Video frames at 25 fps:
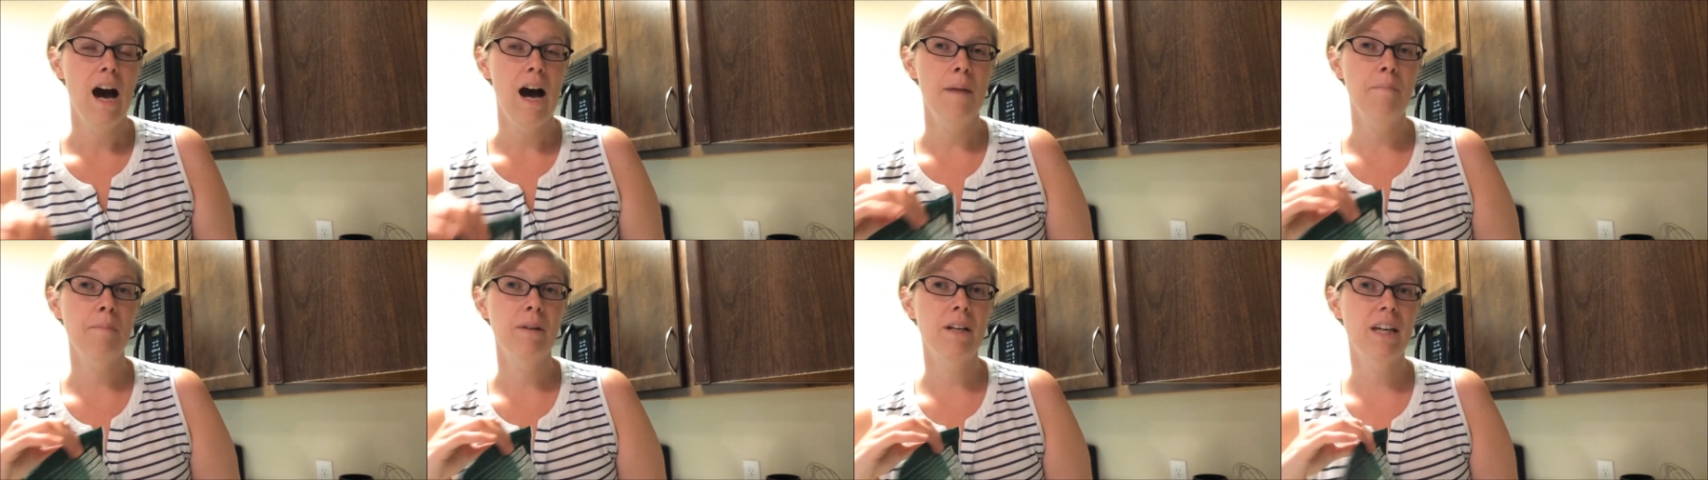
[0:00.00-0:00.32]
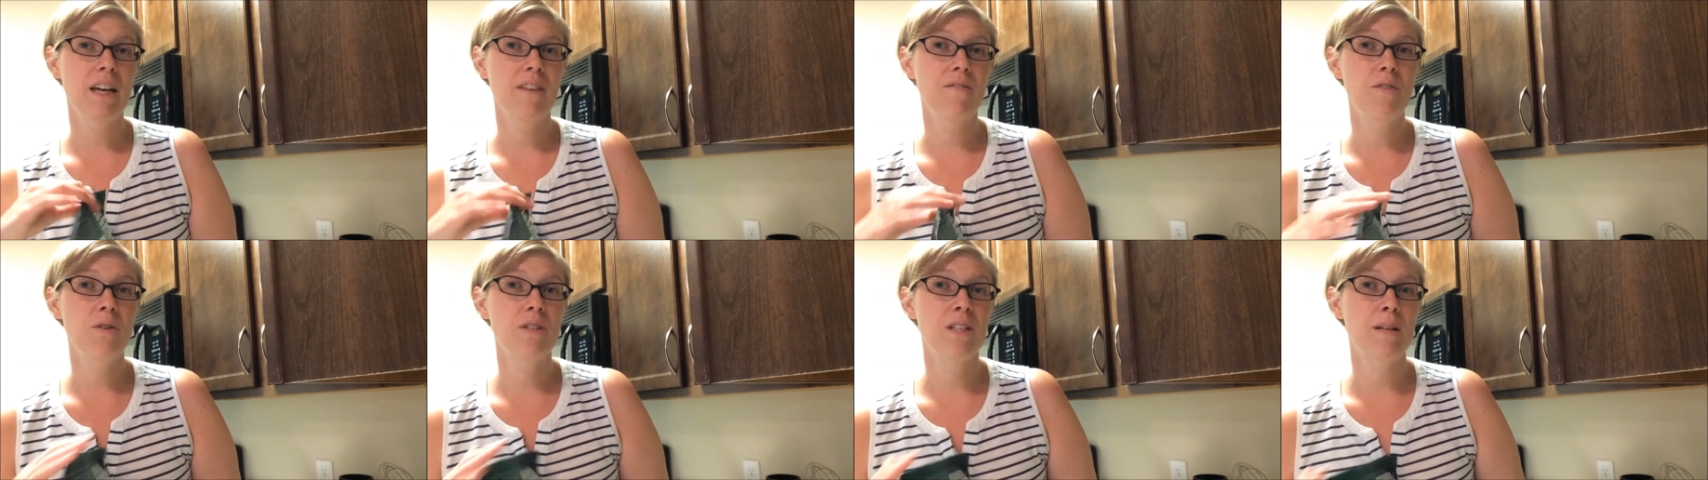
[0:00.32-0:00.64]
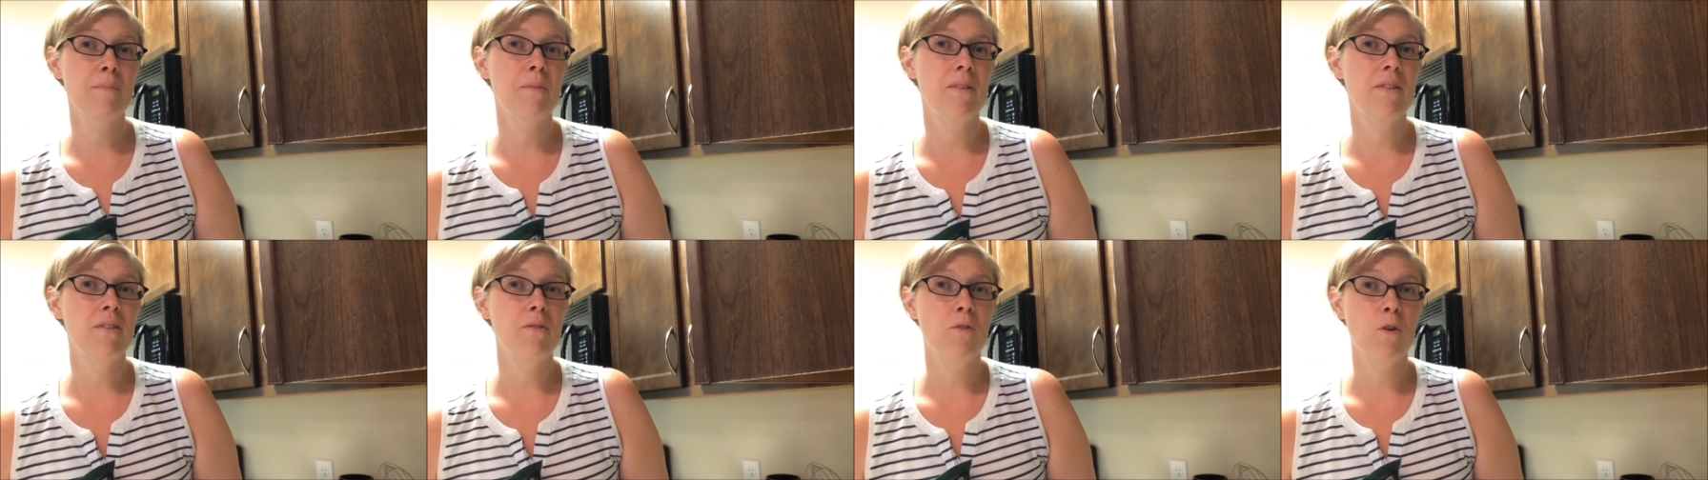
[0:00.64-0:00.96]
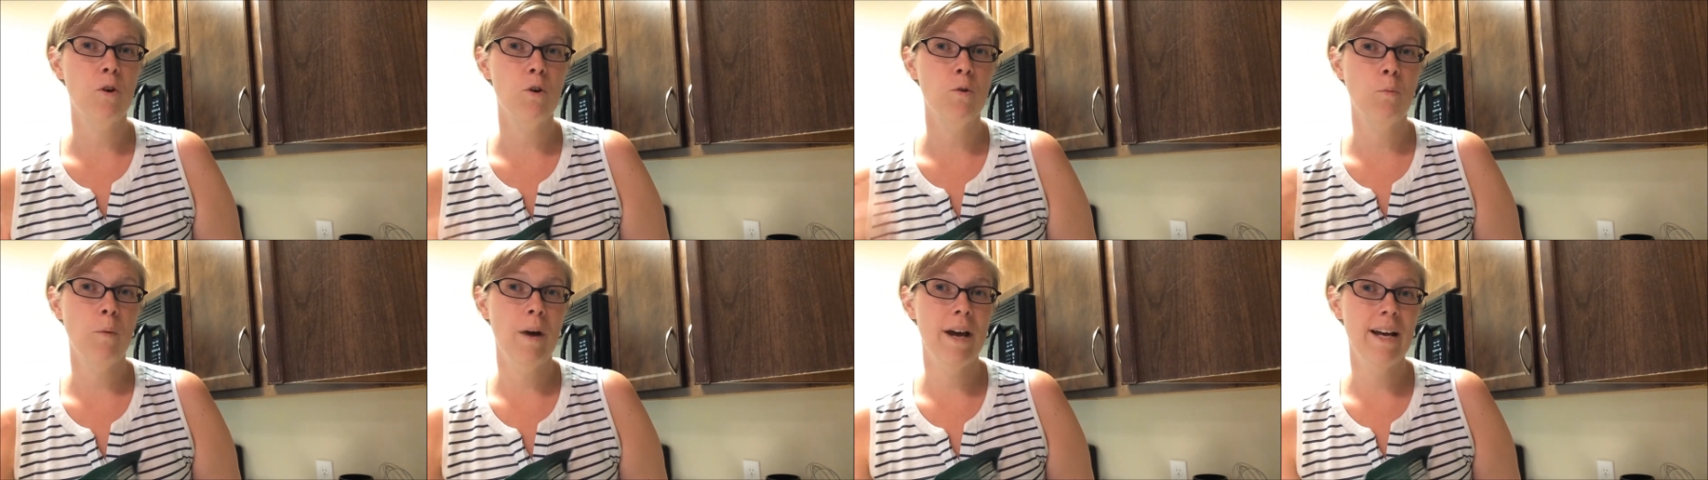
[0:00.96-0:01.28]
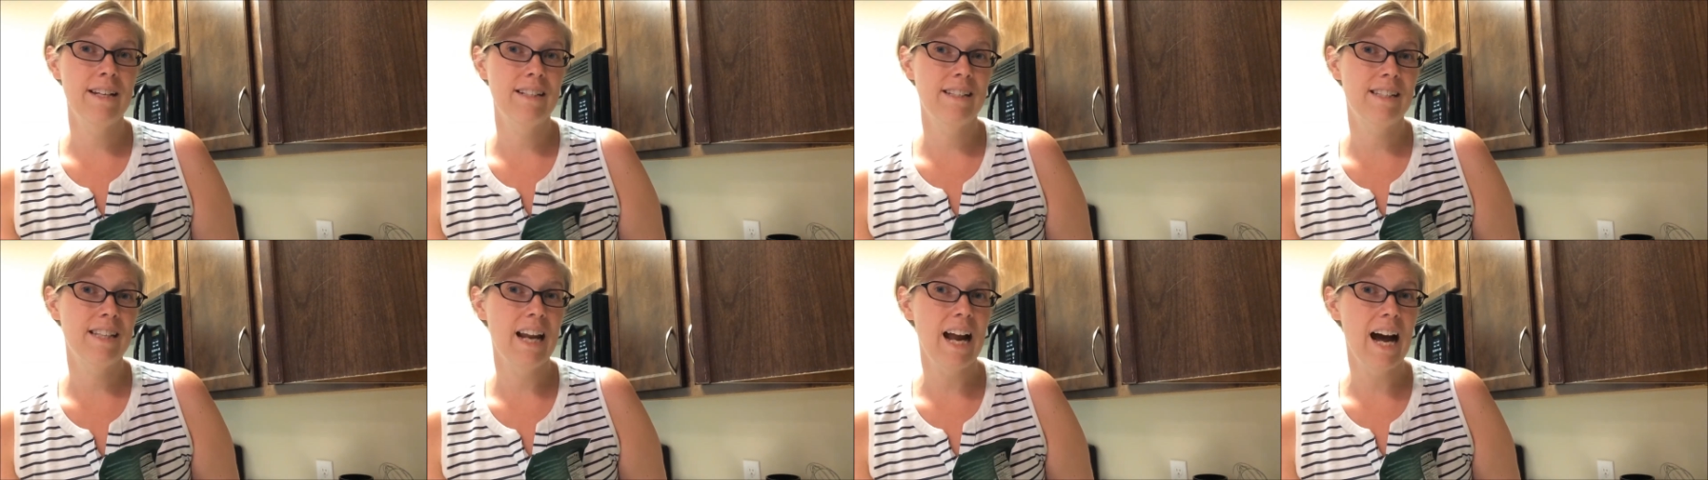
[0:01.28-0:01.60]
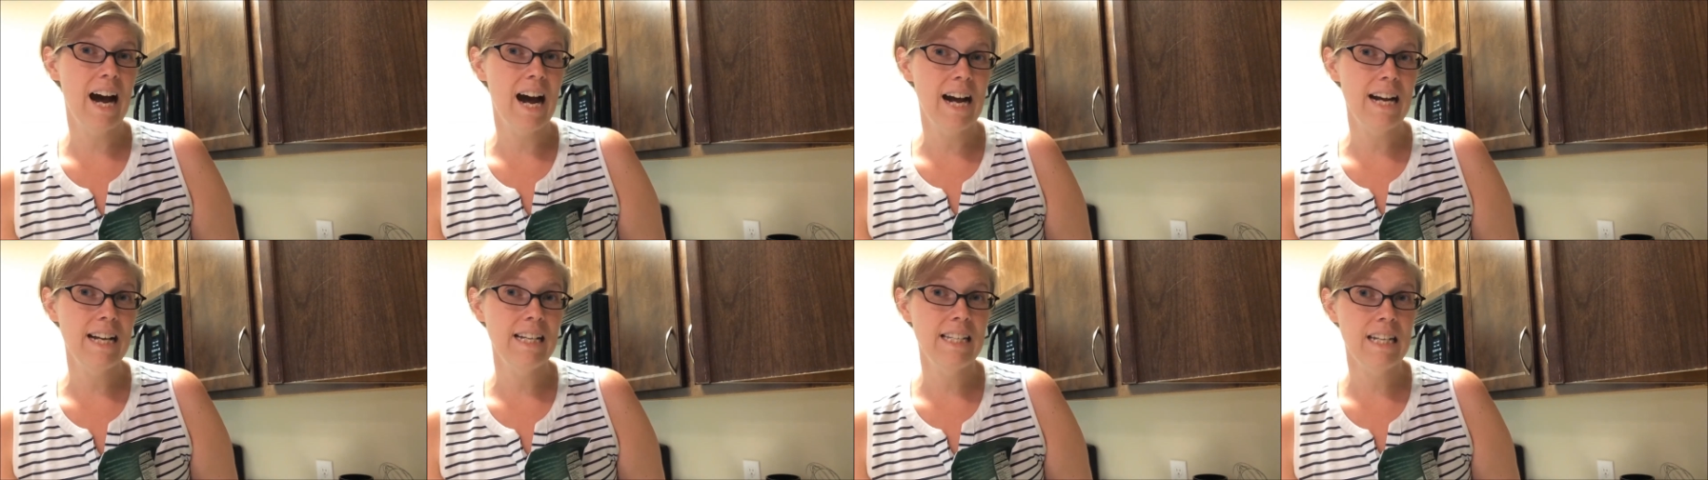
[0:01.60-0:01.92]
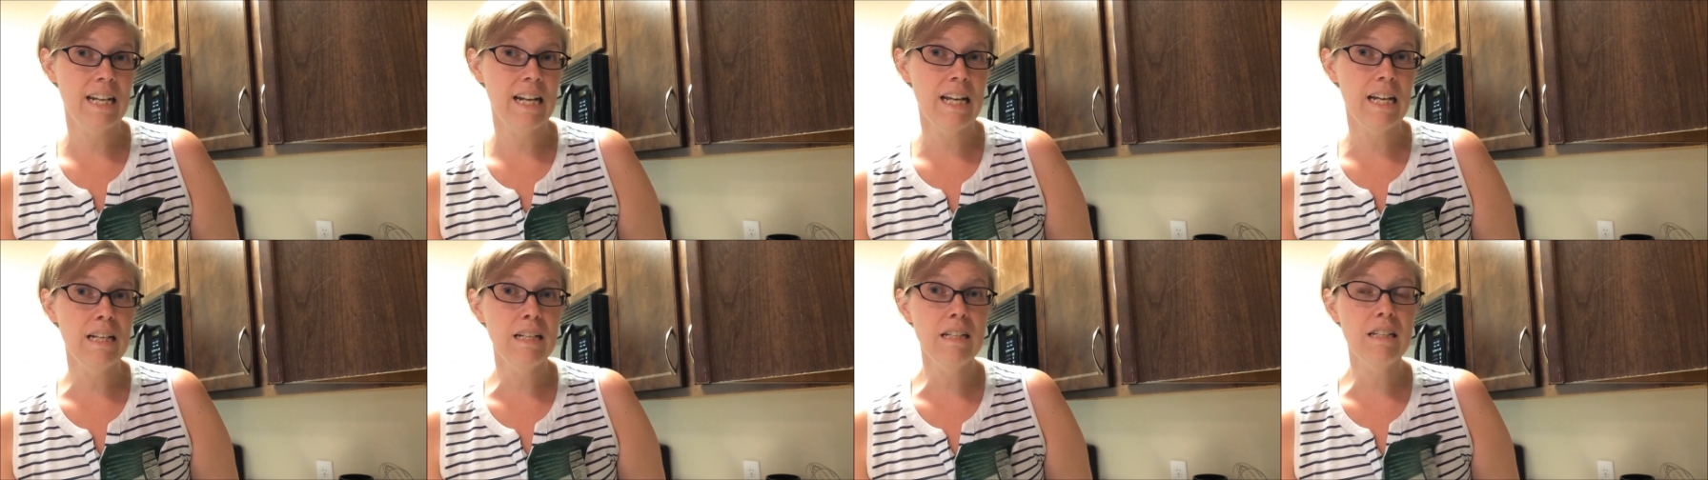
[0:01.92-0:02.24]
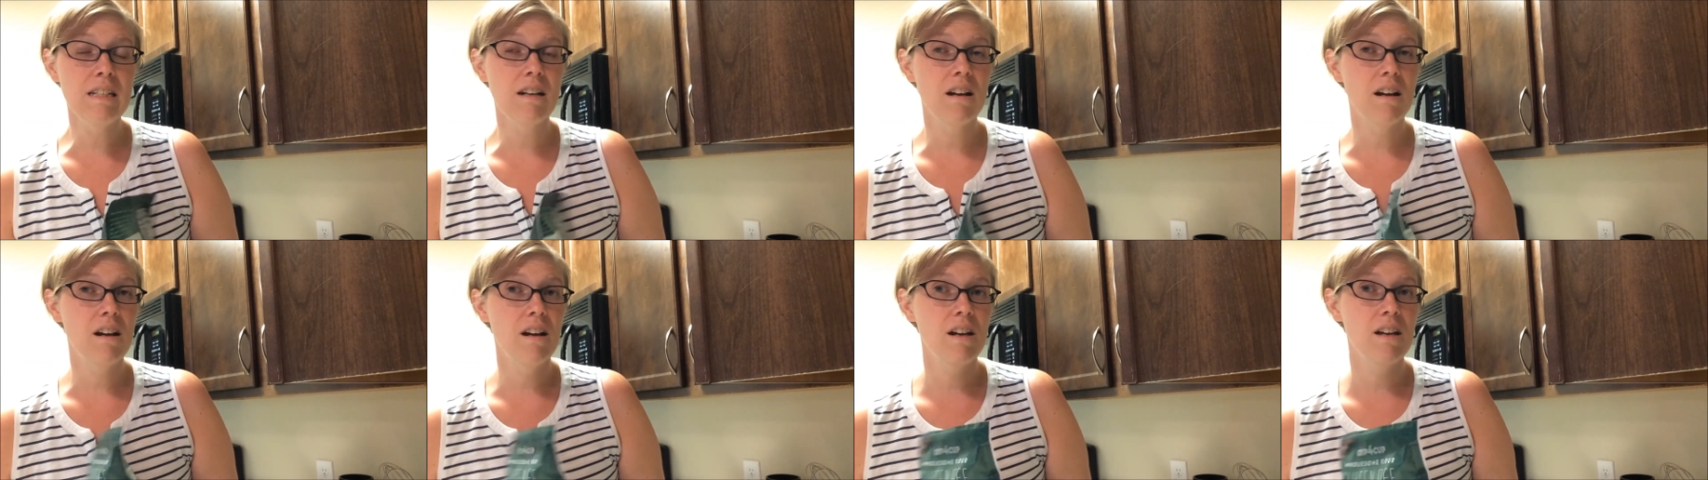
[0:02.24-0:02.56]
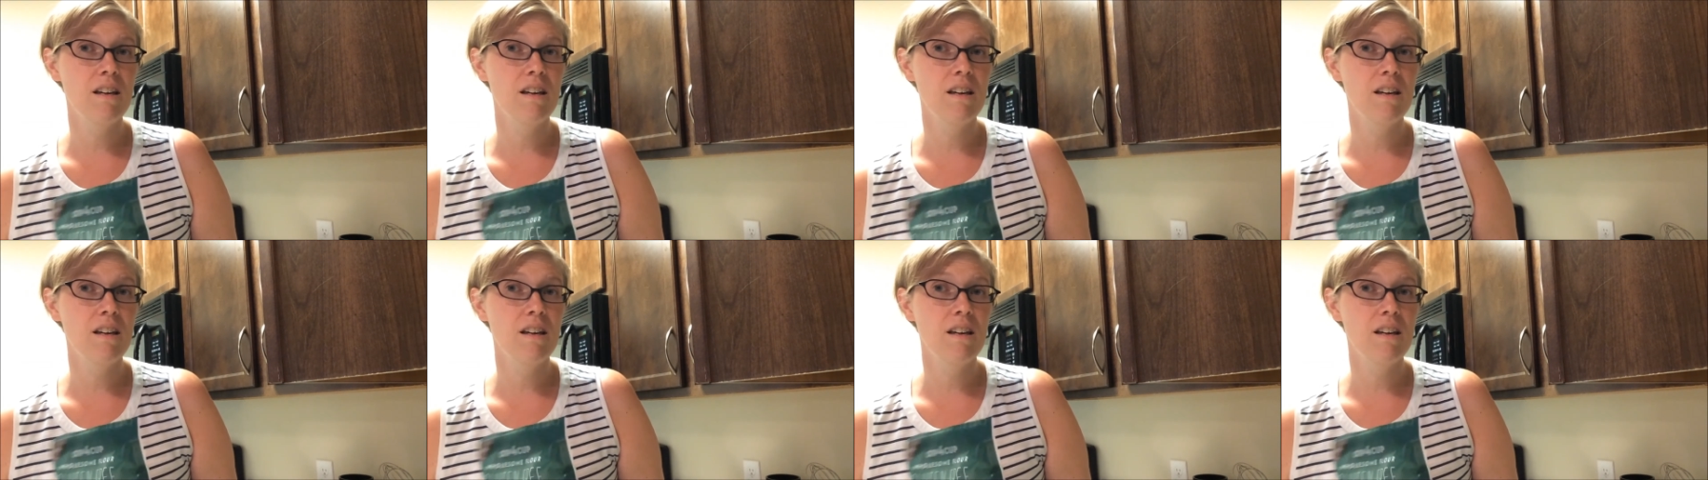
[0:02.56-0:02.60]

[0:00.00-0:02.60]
I'm going to give you some of the ways that I did it